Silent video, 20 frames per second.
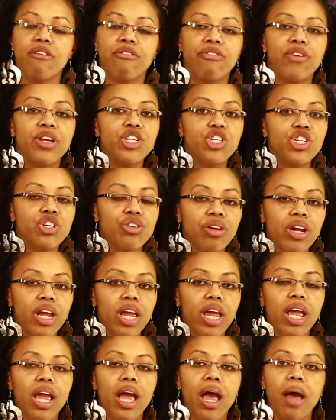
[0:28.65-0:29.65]

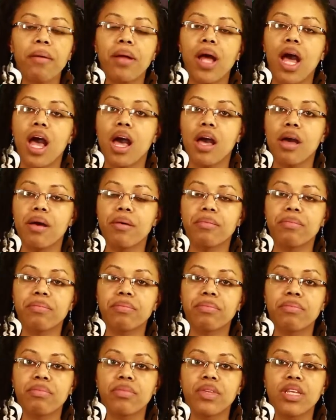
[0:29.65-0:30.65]
featuring um,
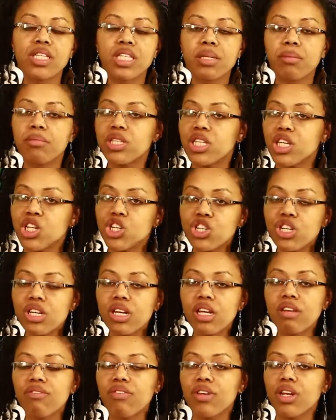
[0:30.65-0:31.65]
some
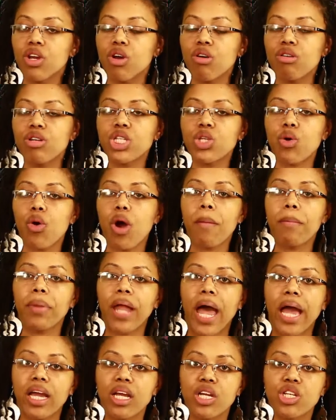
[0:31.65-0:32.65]
teaching videos on
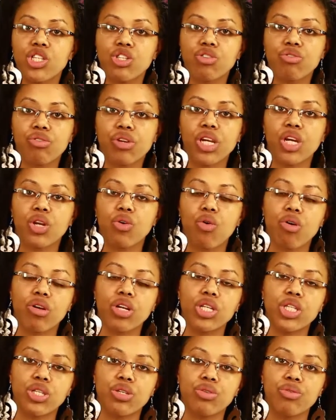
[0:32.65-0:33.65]
Black history in
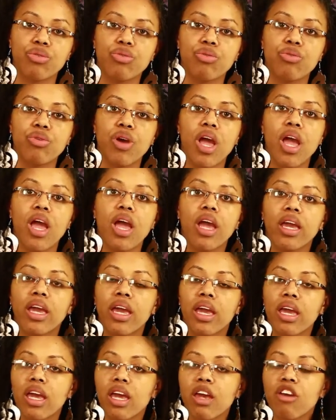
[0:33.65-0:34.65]
order to
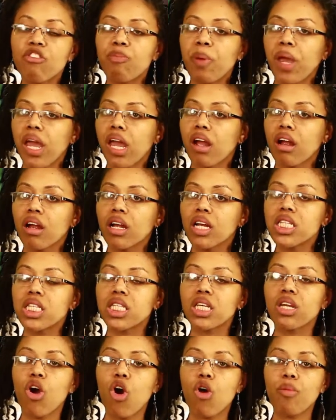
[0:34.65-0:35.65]
give parents
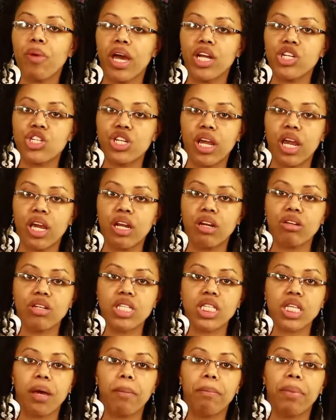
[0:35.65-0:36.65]
and home
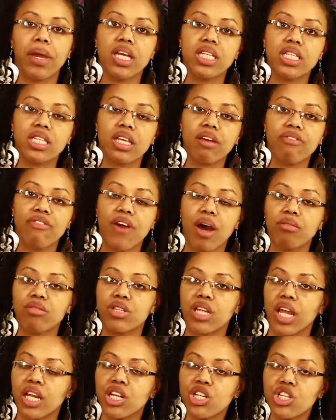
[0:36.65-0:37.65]
educators a basic
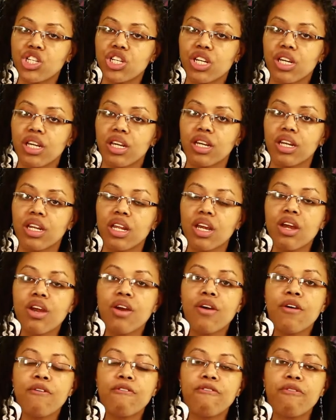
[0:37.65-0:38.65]
foundation
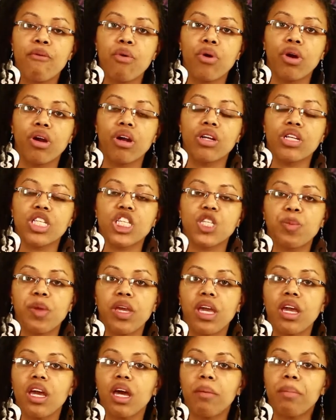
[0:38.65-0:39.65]
for
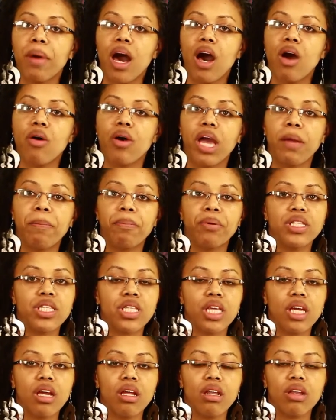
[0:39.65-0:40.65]
speaking about a
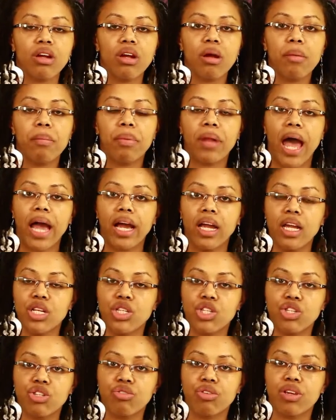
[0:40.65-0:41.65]
particular Black
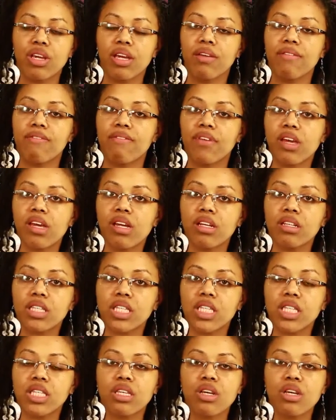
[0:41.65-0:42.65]
history event